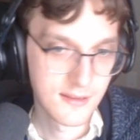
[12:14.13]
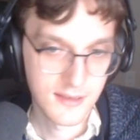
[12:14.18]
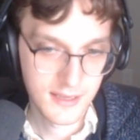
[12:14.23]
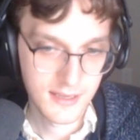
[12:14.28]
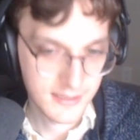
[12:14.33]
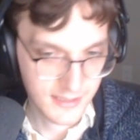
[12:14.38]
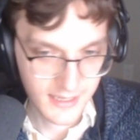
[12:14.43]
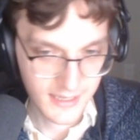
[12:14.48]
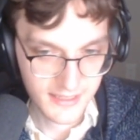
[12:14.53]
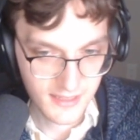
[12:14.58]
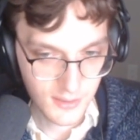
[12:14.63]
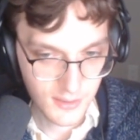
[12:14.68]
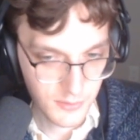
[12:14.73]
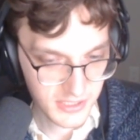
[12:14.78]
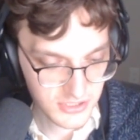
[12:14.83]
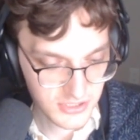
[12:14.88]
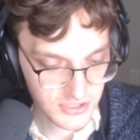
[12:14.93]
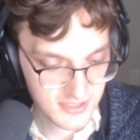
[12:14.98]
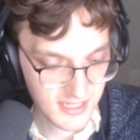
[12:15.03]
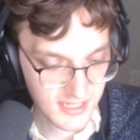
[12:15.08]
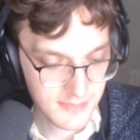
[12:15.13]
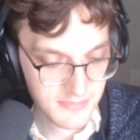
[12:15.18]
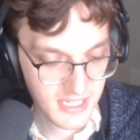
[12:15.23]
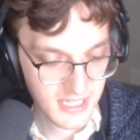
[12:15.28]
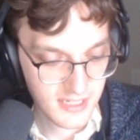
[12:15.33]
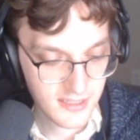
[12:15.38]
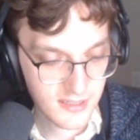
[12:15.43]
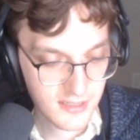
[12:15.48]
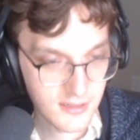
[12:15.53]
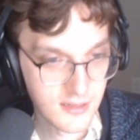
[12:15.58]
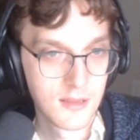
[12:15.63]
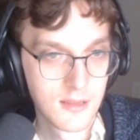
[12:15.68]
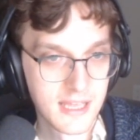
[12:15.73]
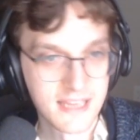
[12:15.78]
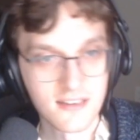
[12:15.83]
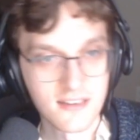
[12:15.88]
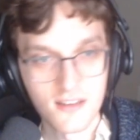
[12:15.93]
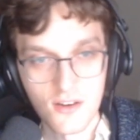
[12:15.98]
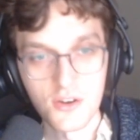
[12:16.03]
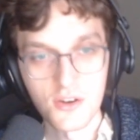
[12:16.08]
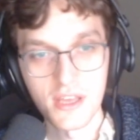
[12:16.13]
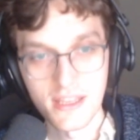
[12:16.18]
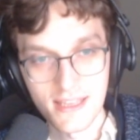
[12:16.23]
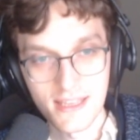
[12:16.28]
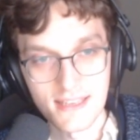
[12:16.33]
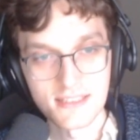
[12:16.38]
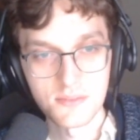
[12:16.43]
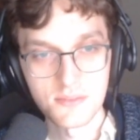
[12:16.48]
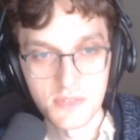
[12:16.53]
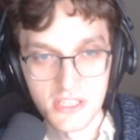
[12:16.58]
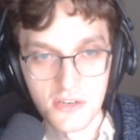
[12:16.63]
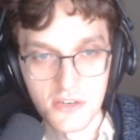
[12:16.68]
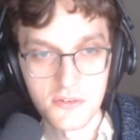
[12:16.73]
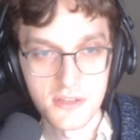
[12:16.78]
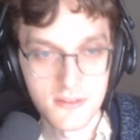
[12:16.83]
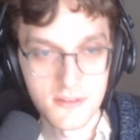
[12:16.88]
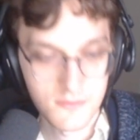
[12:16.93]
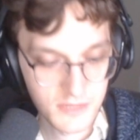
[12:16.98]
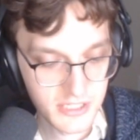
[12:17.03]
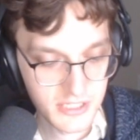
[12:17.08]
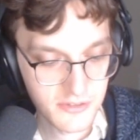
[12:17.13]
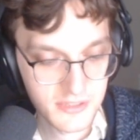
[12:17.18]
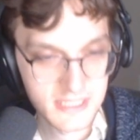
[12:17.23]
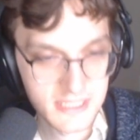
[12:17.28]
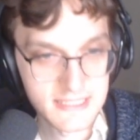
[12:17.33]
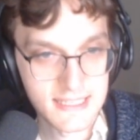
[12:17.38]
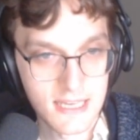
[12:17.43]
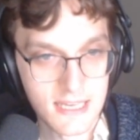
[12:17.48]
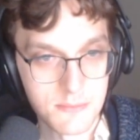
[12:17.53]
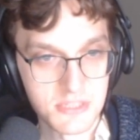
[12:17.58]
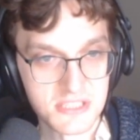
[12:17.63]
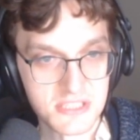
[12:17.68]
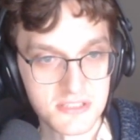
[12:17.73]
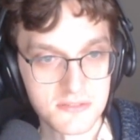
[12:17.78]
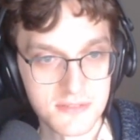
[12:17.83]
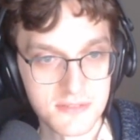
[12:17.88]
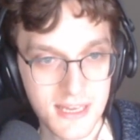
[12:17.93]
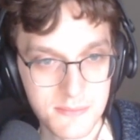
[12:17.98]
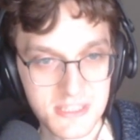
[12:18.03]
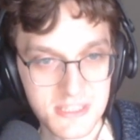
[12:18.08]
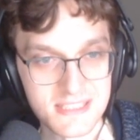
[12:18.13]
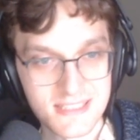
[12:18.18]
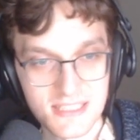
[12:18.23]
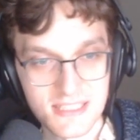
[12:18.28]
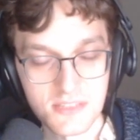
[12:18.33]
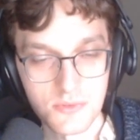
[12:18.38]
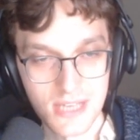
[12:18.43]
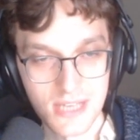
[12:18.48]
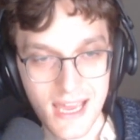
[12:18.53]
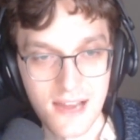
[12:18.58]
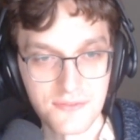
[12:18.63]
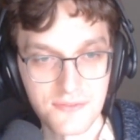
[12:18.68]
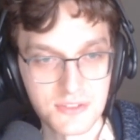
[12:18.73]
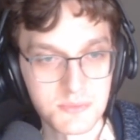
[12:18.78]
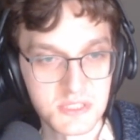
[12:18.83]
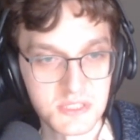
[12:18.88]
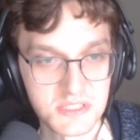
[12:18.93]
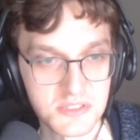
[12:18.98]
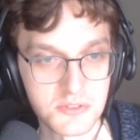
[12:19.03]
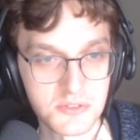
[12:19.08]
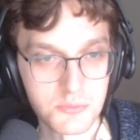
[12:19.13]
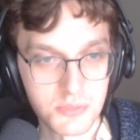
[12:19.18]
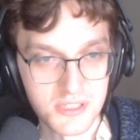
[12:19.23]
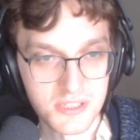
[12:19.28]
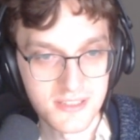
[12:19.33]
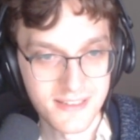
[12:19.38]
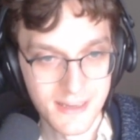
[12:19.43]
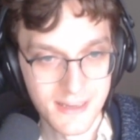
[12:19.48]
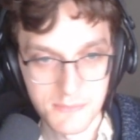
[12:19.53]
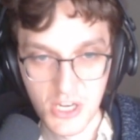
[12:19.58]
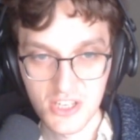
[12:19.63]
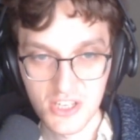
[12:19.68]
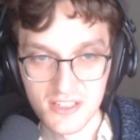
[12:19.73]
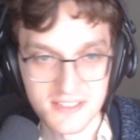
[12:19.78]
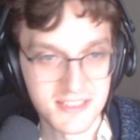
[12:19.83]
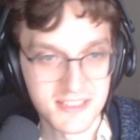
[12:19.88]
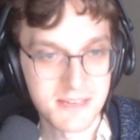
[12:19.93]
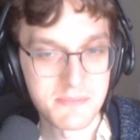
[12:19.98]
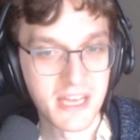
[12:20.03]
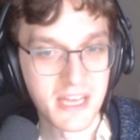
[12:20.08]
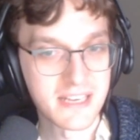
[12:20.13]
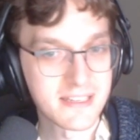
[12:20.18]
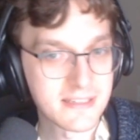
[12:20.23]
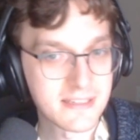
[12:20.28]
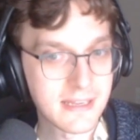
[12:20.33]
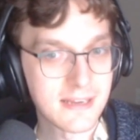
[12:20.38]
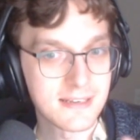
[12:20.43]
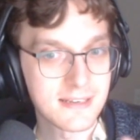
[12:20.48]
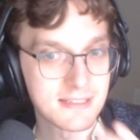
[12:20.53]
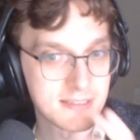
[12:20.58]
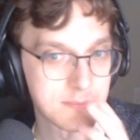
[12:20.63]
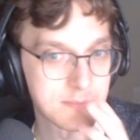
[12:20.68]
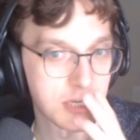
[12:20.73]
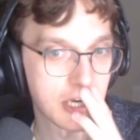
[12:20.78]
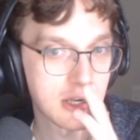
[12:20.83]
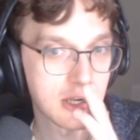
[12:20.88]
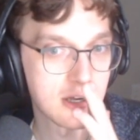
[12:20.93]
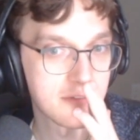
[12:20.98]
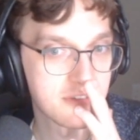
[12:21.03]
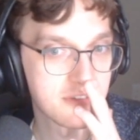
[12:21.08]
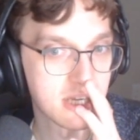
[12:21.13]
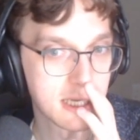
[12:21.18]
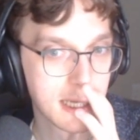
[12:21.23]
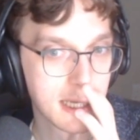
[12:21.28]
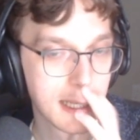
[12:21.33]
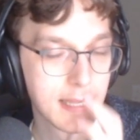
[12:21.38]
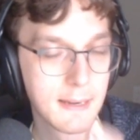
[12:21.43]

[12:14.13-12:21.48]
And I think we can just type that in. And okay, yes, we know these can't be 2. That means this would have to be 2. But I'm not going to type that in yet because I'm not confident.